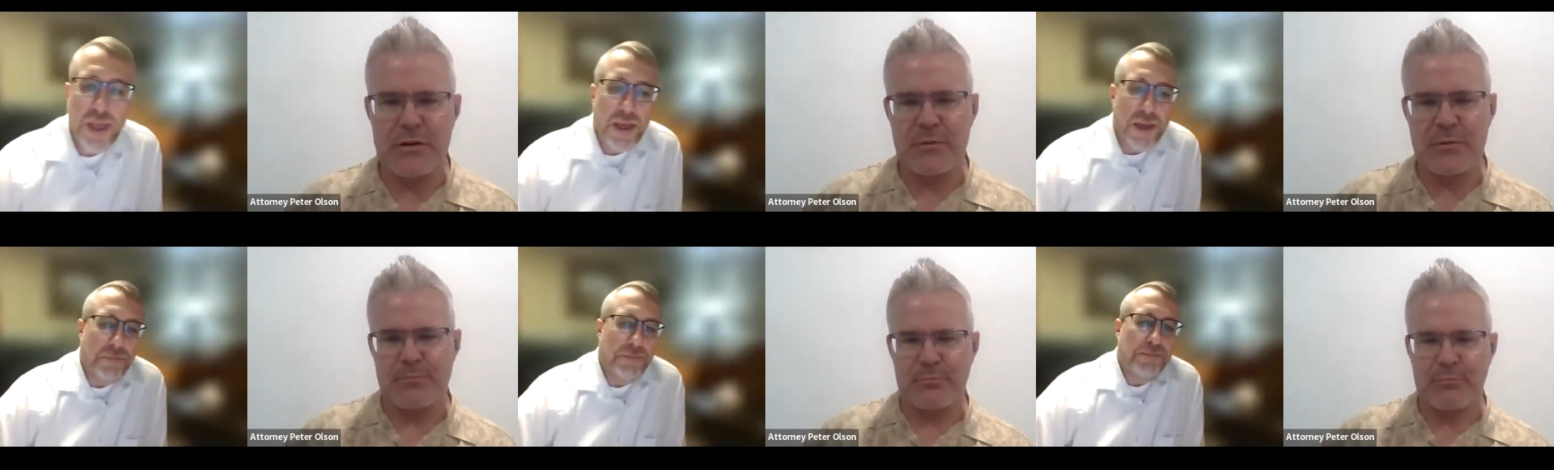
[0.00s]

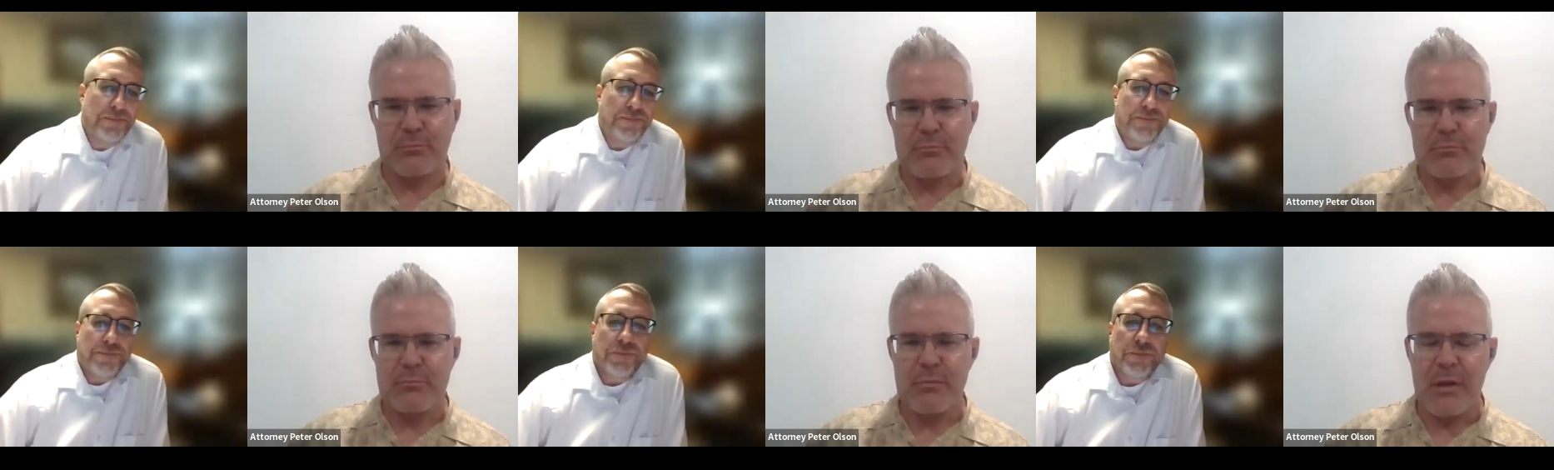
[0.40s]
Speaker 1: yeah
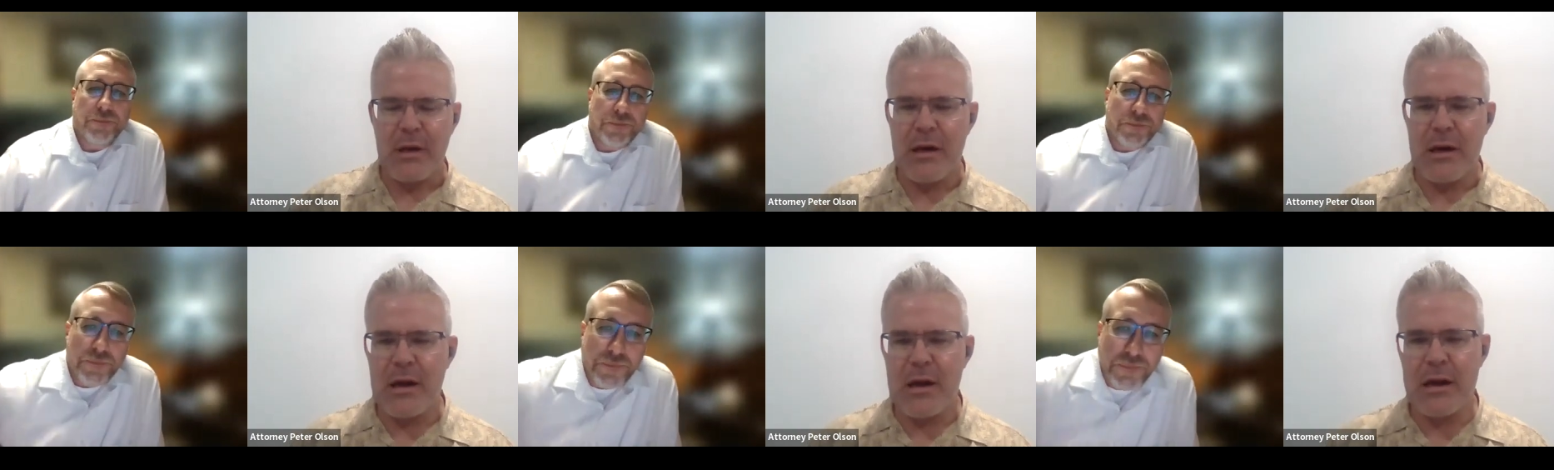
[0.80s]

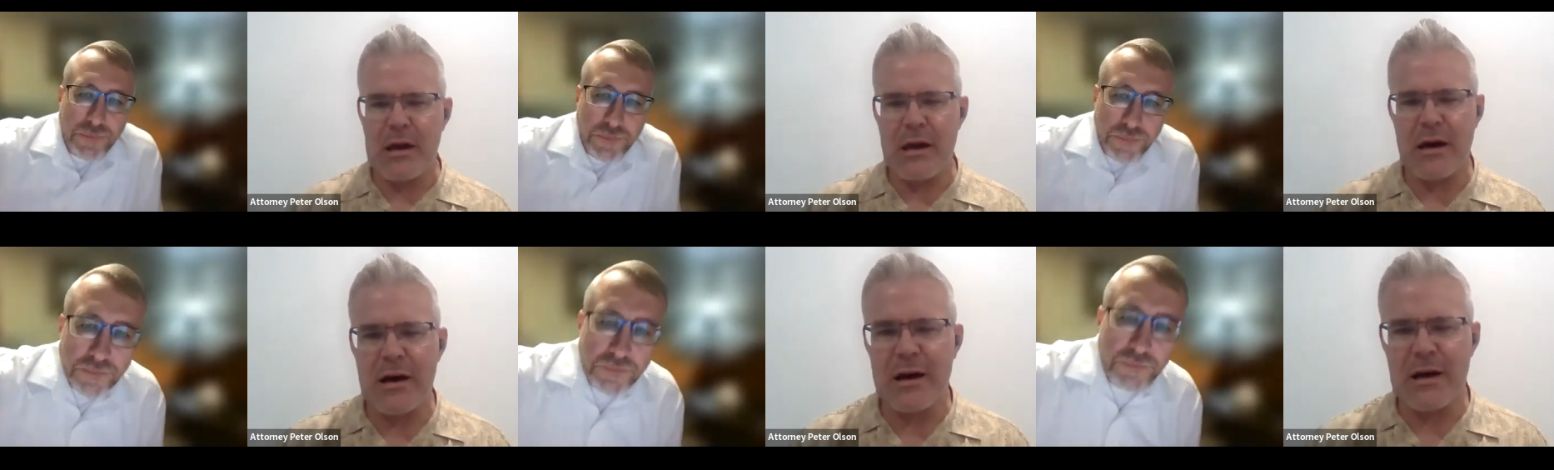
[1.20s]

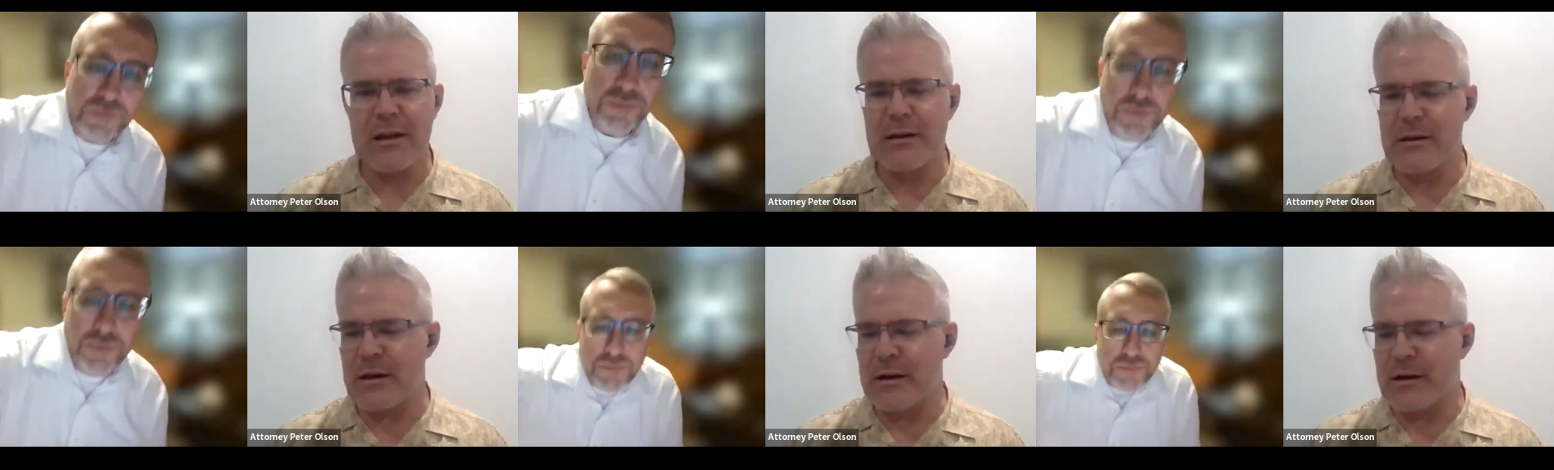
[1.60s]

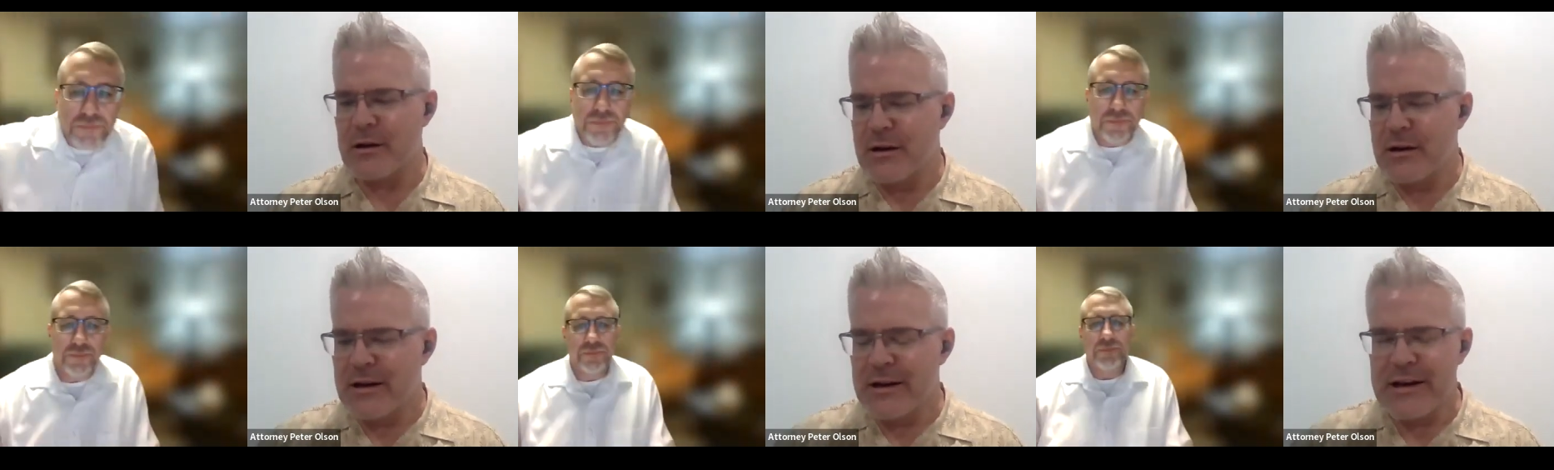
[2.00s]
and
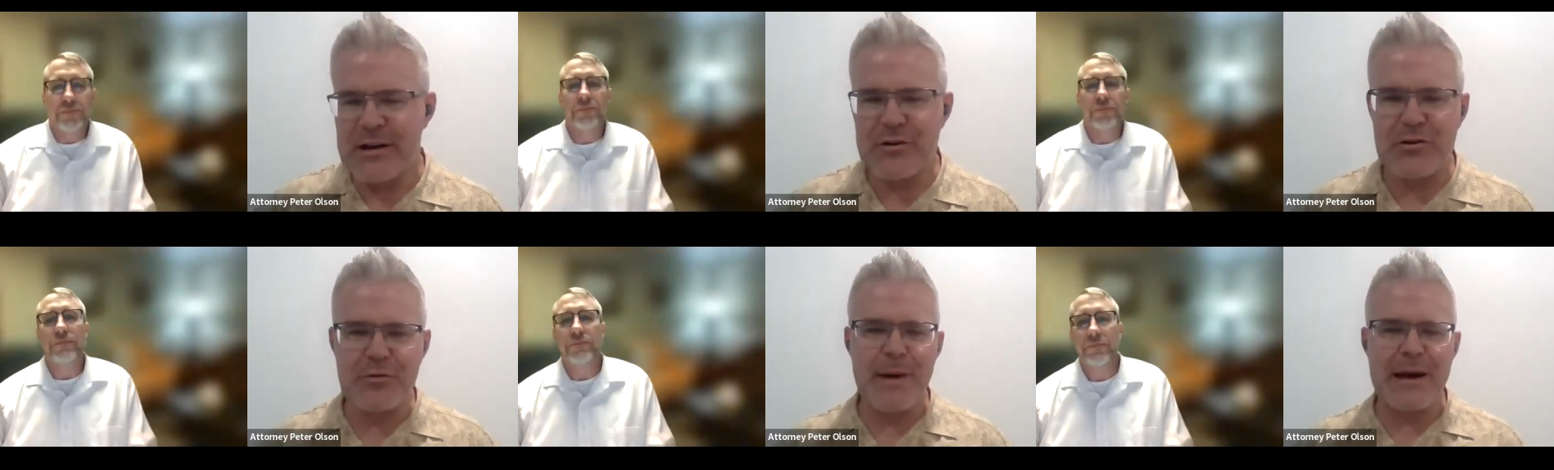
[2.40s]

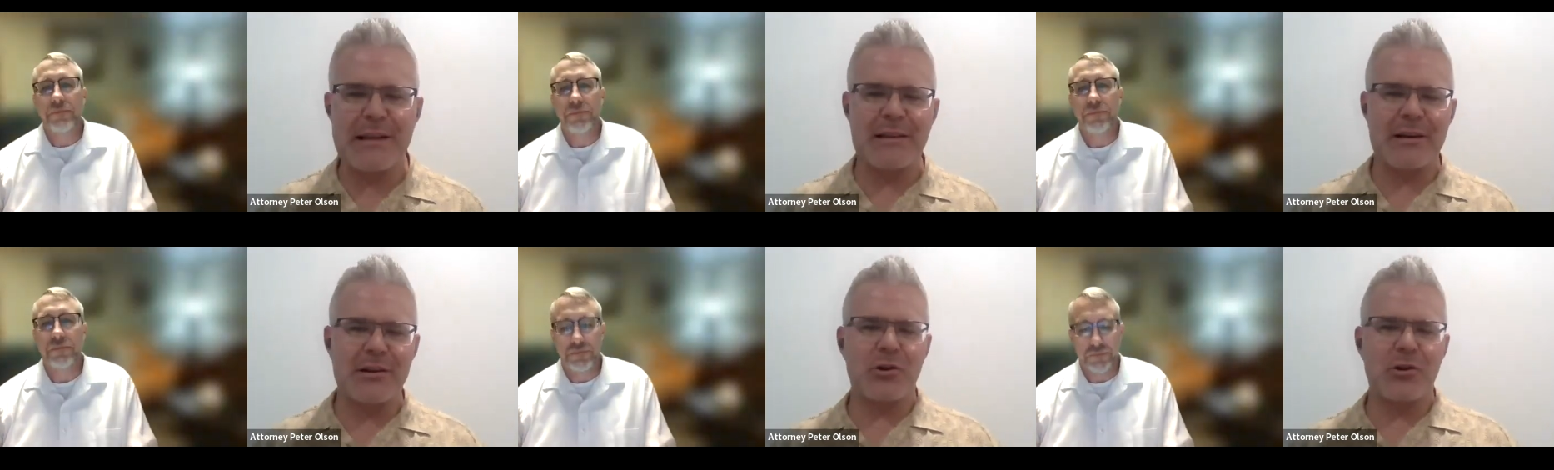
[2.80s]
here's my
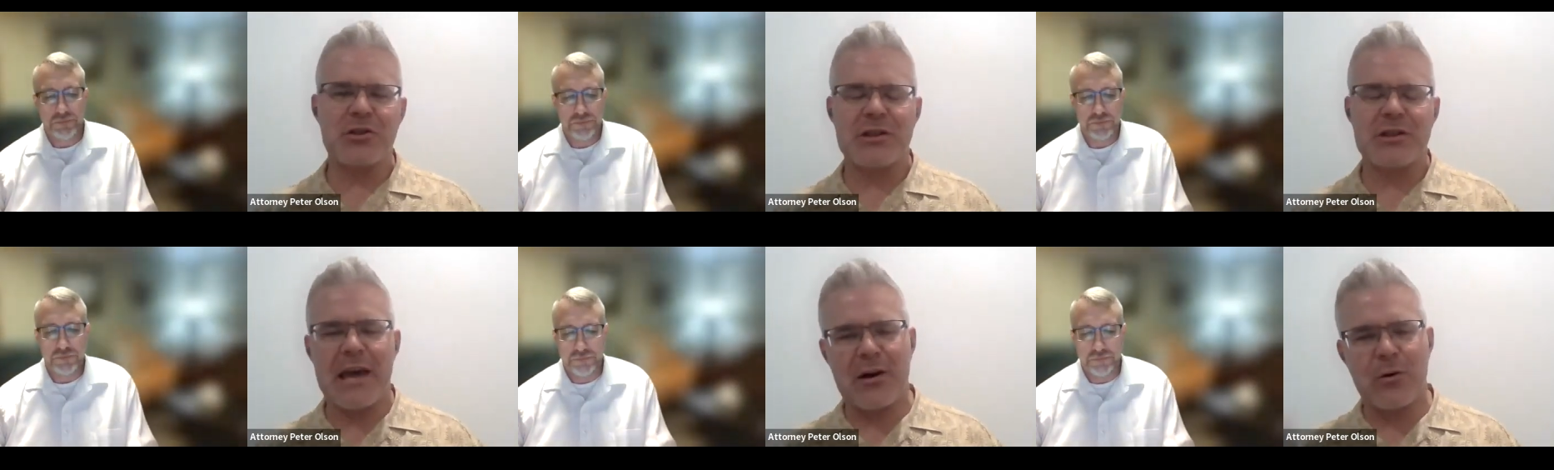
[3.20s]
little
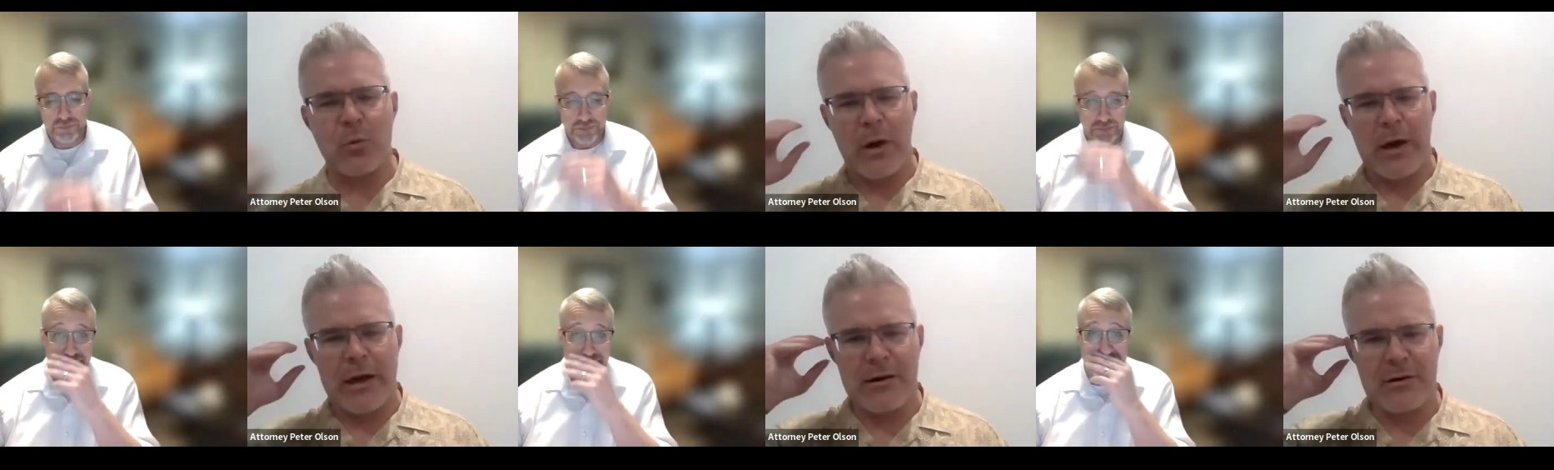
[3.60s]

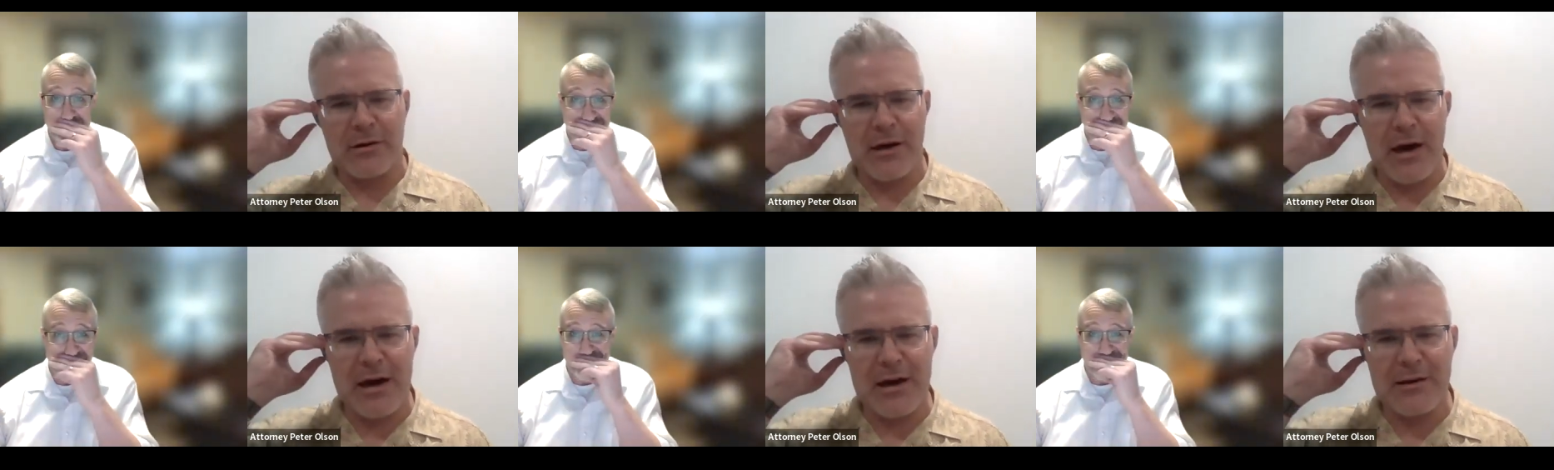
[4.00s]
segue,
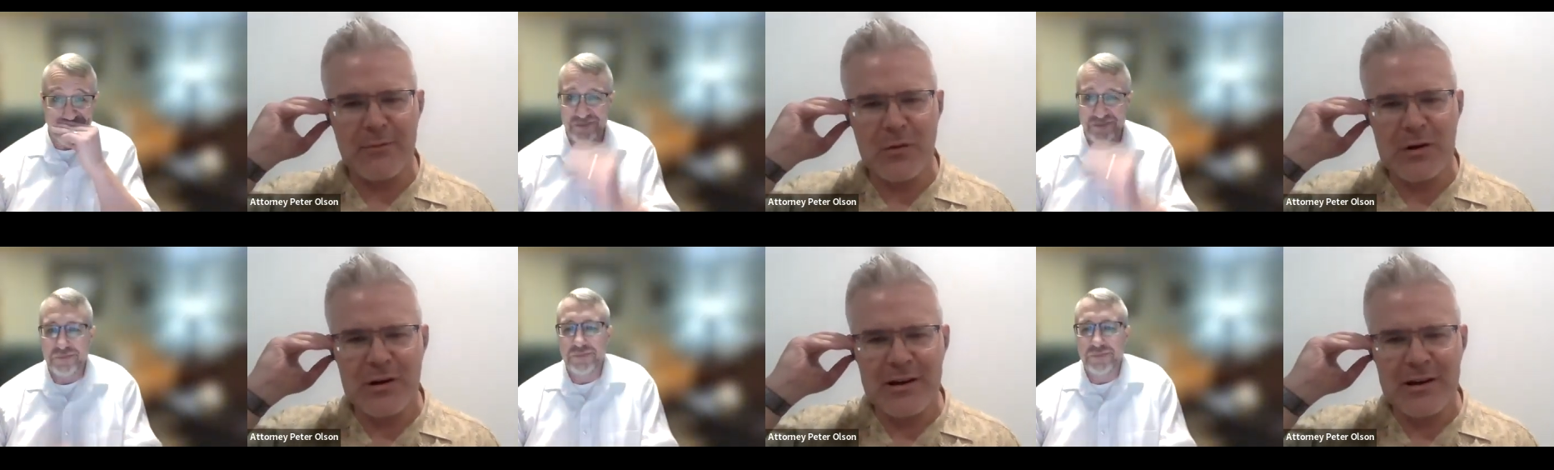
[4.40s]
okay?